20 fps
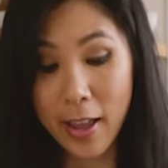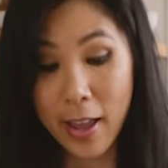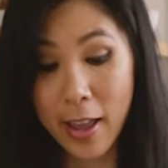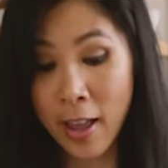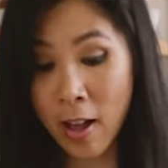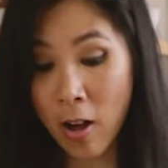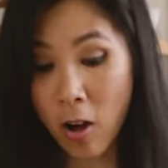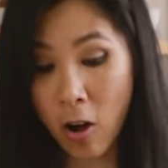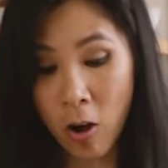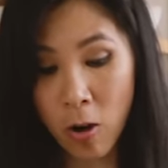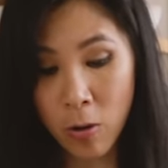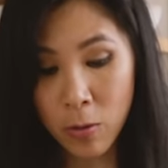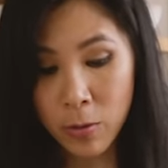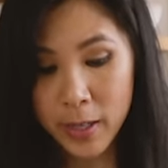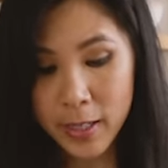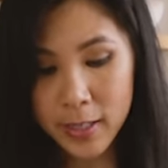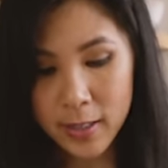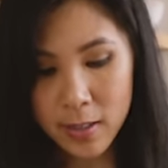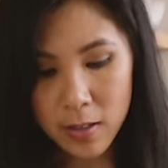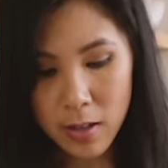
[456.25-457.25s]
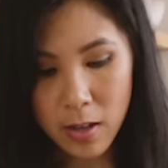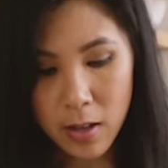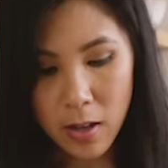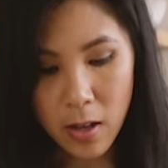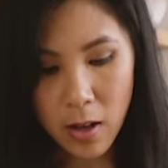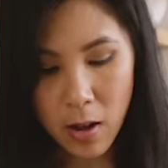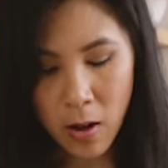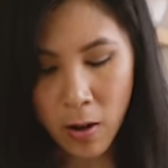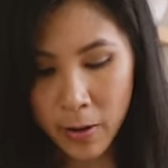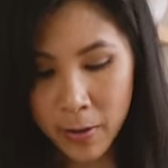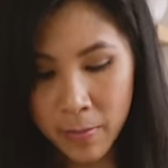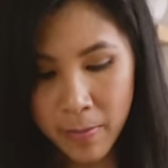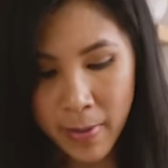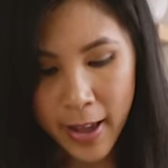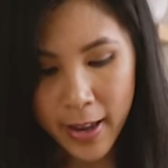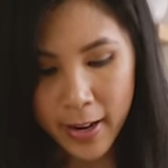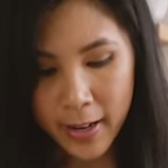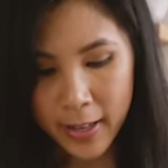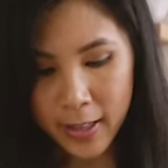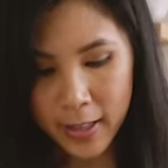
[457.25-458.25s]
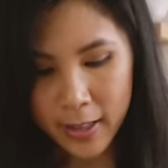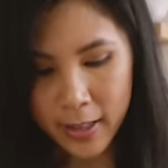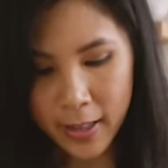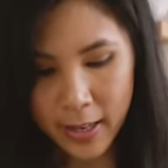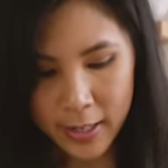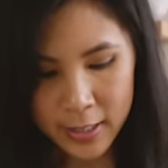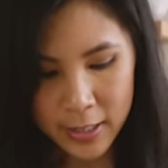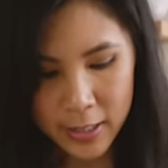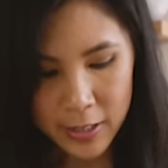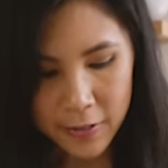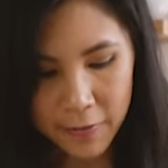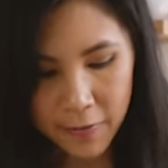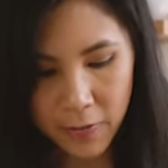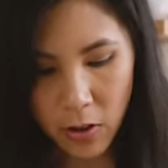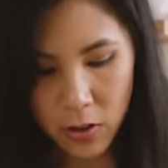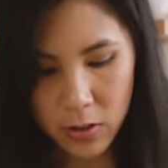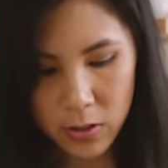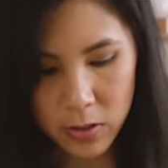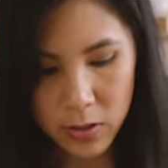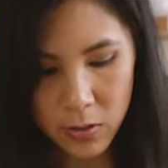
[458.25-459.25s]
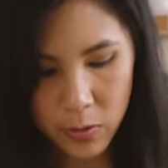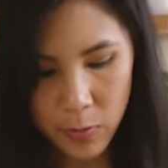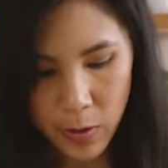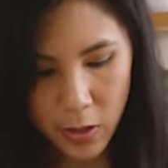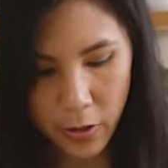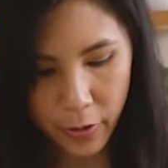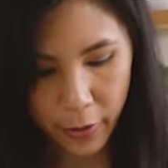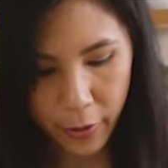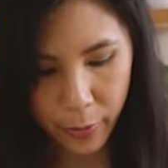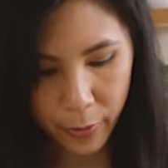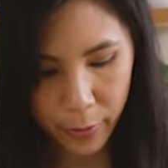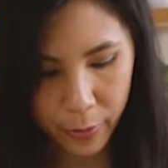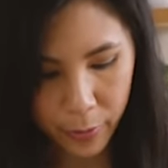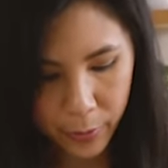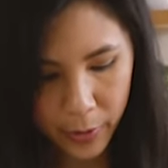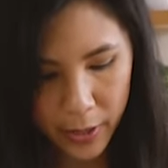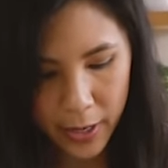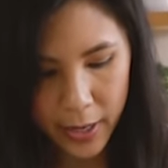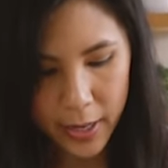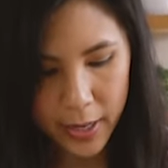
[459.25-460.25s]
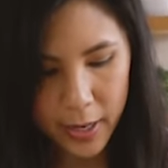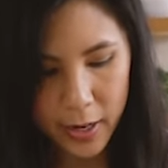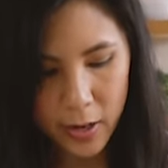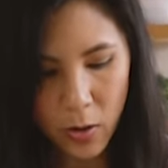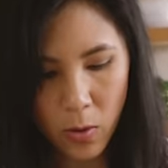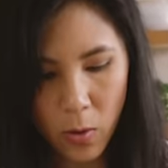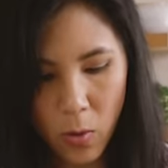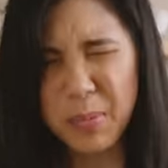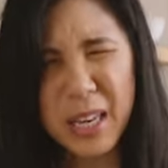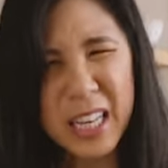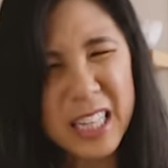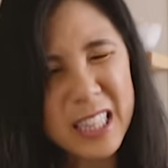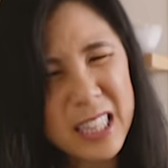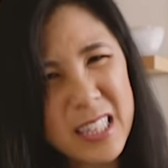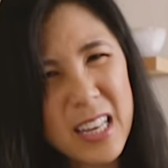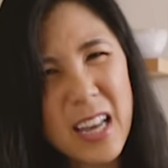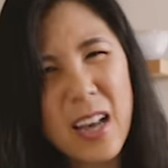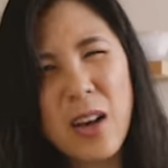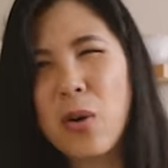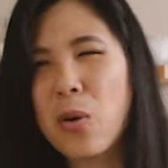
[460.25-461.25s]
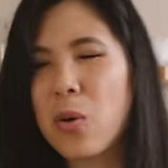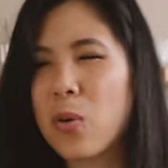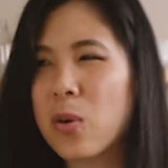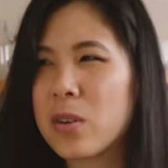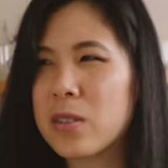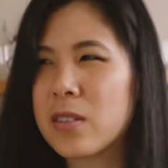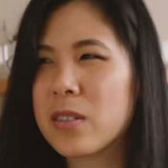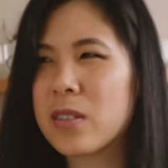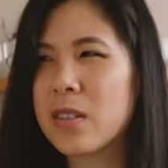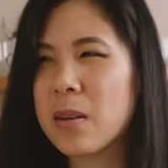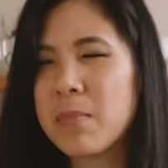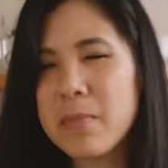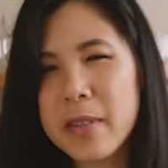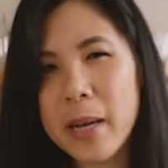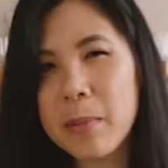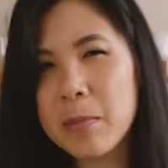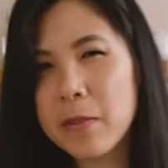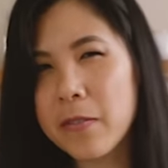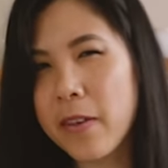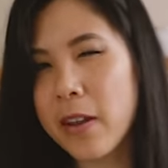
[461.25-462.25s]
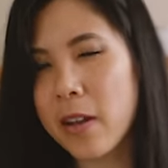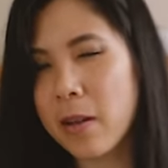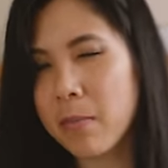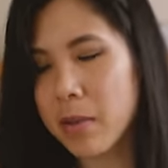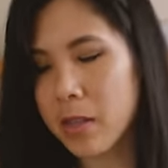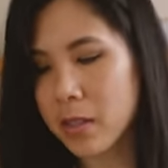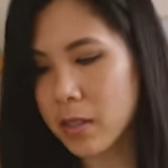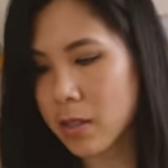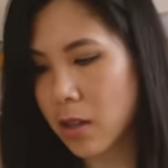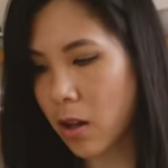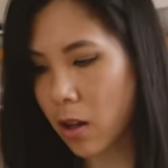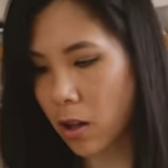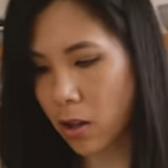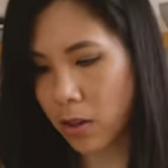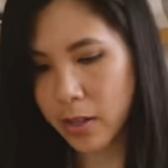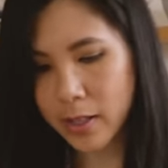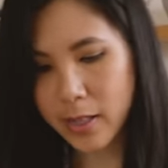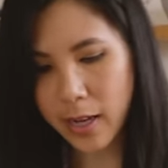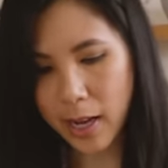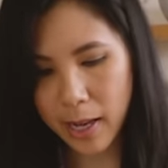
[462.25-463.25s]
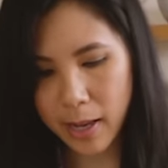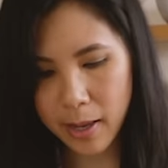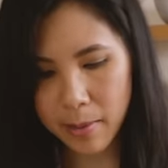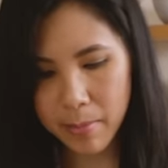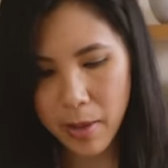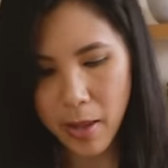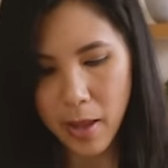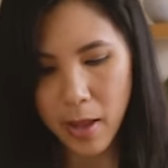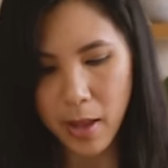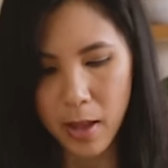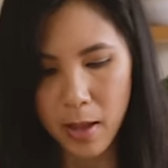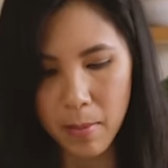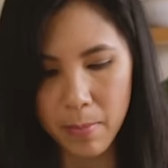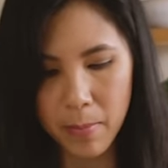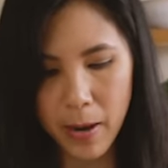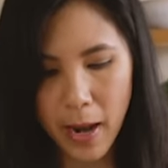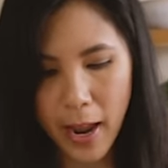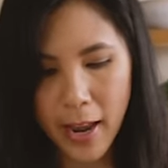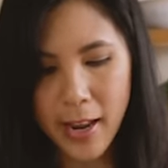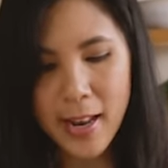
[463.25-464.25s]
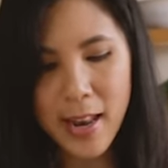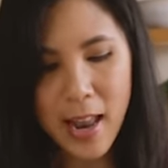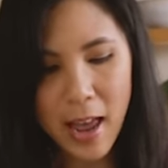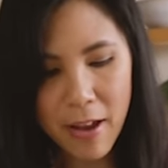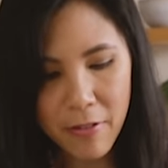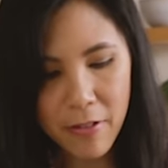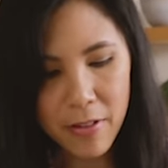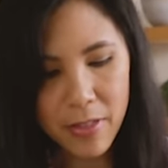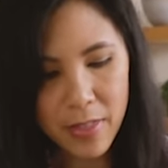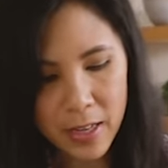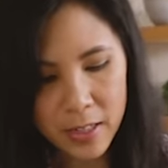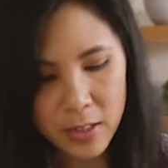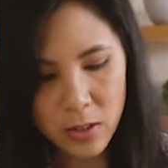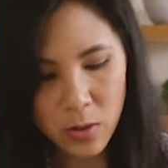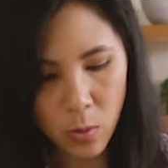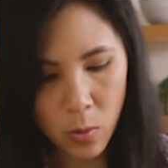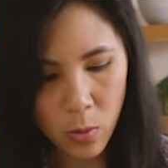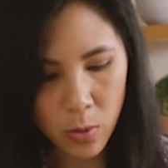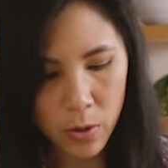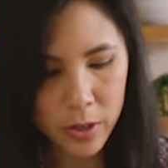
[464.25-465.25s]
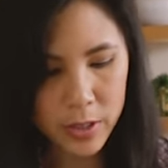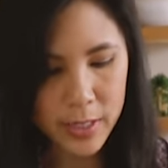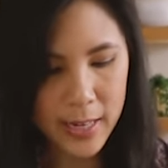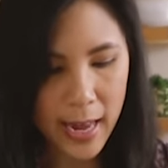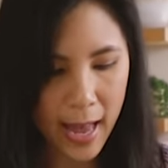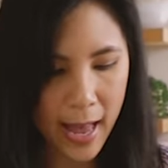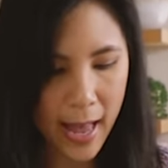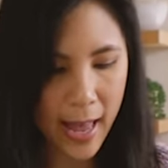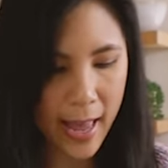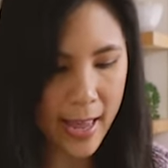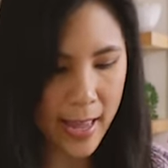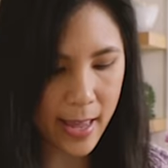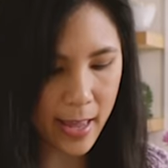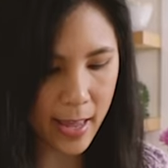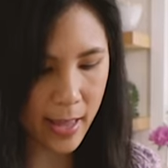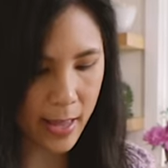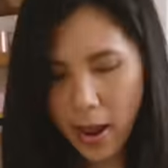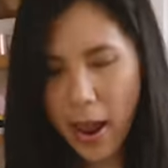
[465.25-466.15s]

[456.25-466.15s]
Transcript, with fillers: it always automatically defaults to either Korean, pizza, or sometimes Vietnamese, not all the time, but I never think to order Thai.